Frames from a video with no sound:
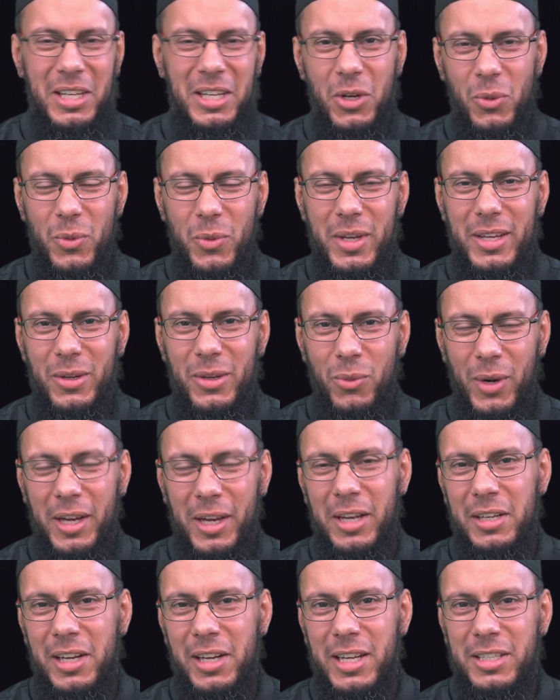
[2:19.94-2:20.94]
We
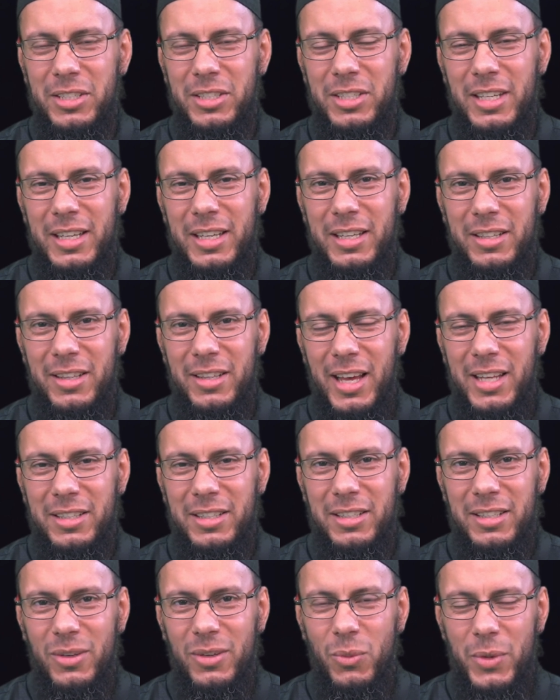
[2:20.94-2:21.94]
recognize
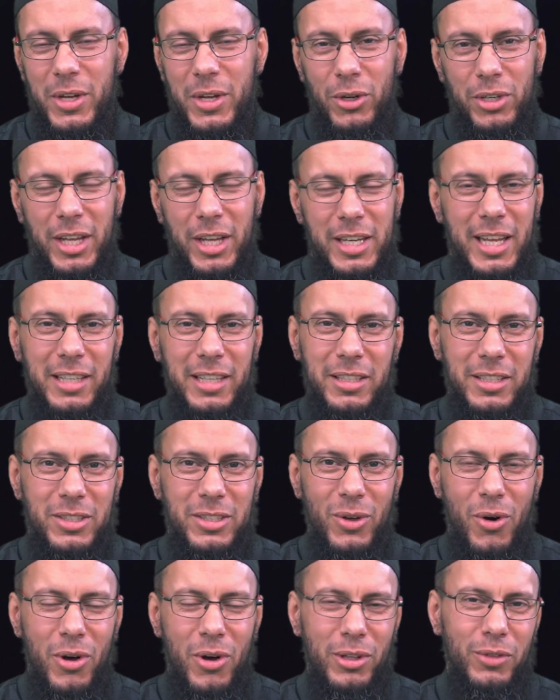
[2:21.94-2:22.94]
that we are connected,
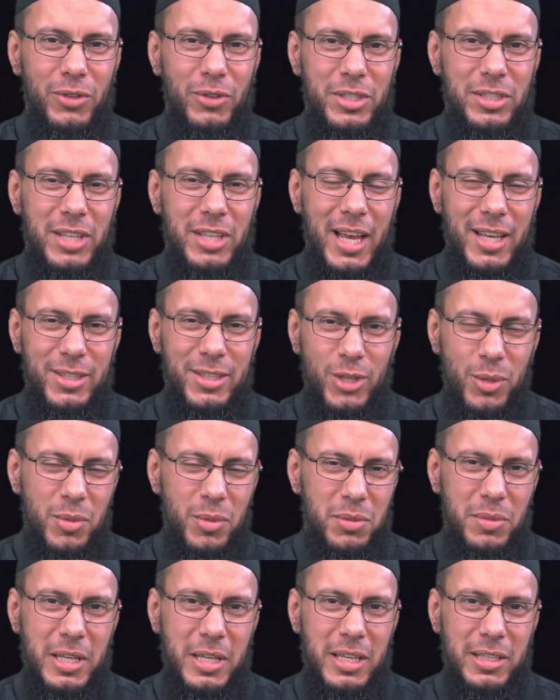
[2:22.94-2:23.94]
all of us as human
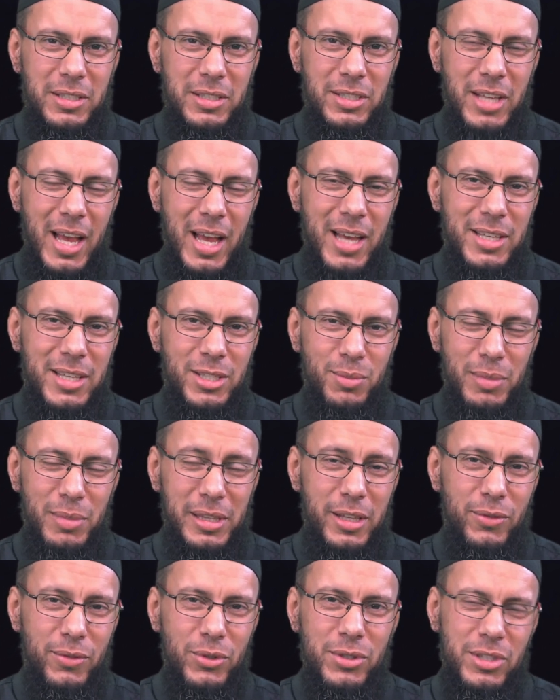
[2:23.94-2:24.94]
beings, as
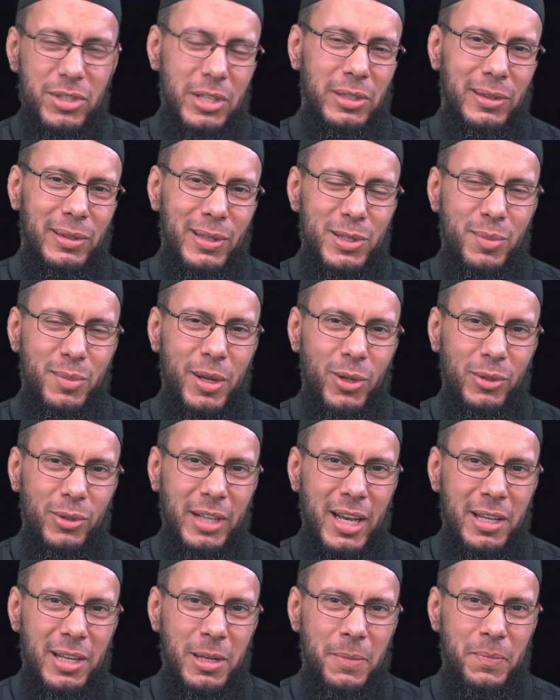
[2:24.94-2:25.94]
believers in Allah subhanahu wa
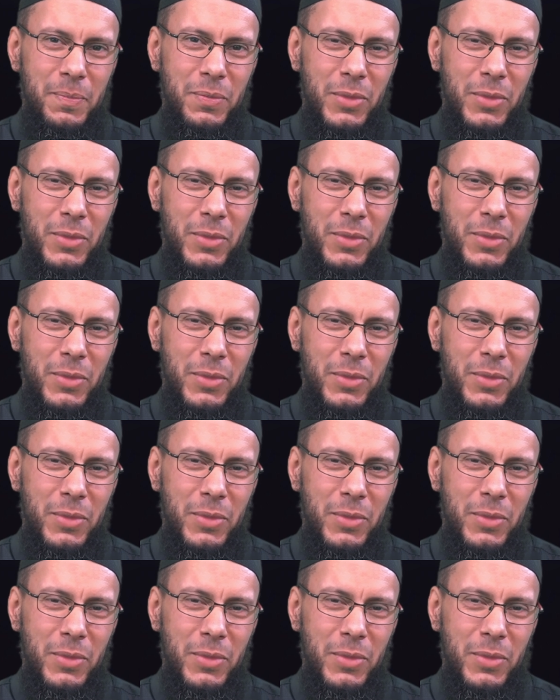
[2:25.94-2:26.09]
ta'ala.